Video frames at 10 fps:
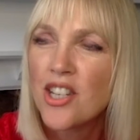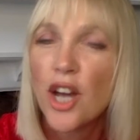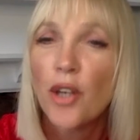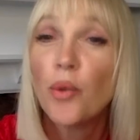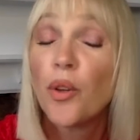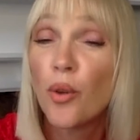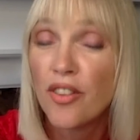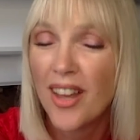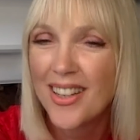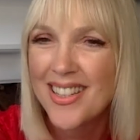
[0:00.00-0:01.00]
genuinely
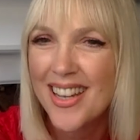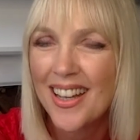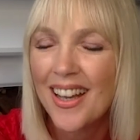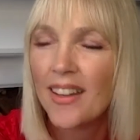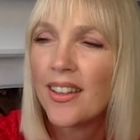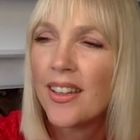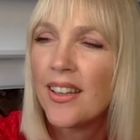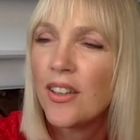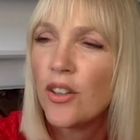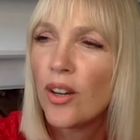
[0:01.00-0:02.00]
authentic and
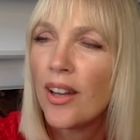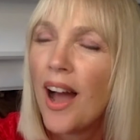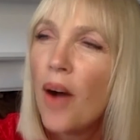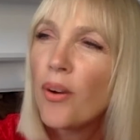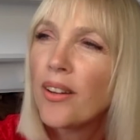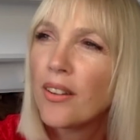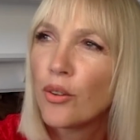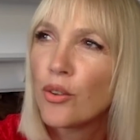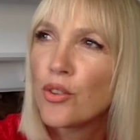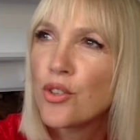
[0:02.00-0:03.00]
he, you're allowing the
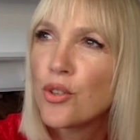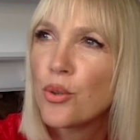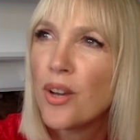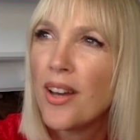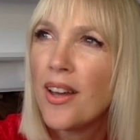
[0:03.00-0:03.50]
Lord to